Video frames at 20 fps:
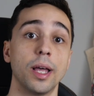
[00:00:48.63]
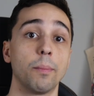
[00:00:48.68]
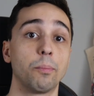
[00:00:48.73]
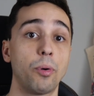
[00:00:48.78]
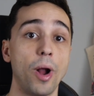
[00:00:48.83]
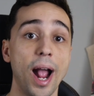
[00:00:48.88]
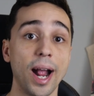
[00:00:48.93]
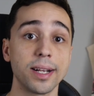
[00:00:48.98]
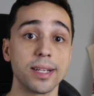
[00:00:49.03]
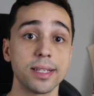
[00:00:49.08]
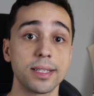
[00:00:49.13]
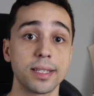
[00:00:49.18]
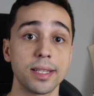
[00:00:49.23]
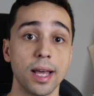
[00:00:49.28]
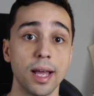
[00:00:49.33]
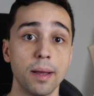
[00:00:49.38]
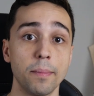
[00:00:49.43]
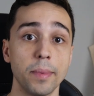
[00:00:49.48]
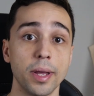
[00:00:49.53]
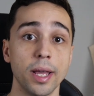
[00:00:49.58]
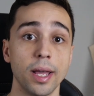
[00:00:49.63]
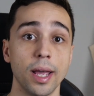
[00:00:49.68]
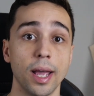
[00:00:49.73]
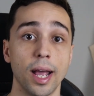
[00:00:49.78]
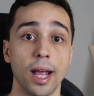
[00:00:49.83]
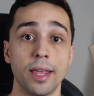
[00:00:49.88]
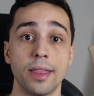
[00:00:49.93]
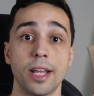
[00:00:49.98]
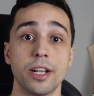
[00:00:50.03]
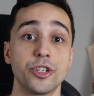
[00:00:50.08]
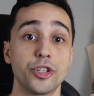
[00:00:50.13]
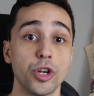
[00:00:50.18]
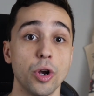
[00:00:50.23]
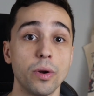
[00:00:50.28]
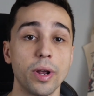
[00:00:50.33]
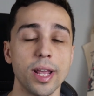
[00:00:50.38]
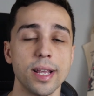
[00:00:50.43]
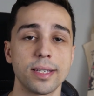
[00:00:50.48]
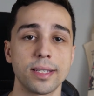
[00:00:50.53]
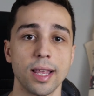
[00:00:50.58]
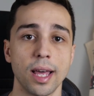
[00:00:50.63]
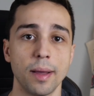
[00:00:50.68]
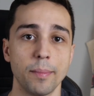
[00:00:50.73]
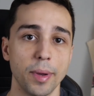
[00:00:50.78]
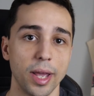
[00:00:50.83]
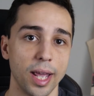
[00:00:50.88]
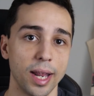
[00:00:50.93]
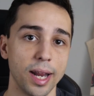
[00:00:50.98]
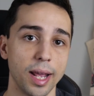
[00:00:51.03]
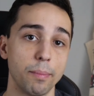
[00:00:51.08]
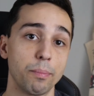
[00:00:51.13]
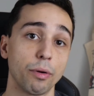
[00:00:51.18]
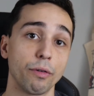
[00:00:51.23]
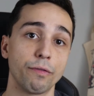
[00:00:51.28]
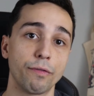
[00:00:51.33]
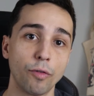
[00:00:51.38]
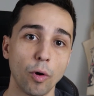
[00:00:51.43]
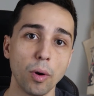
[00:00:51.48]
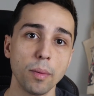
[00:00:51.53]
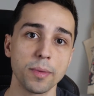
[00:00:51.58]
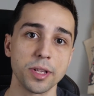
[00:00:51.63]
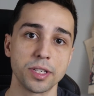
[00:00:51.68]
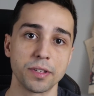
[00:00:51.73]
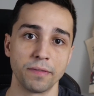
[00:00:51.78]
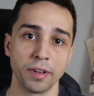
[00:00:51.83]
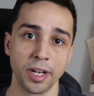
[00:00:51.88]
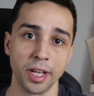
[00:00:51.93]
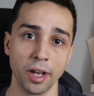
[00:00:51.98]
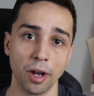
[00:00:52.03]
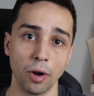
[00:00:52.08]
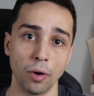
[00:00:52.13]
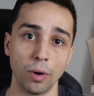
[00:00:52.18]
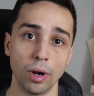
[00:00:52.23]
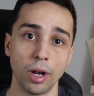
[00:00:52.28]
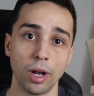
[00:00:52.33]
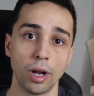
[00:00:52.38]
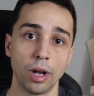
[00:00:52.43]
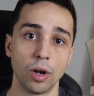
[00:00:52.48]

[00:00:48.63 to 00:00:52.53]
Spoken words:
practice them, and then showcase them in a performance video,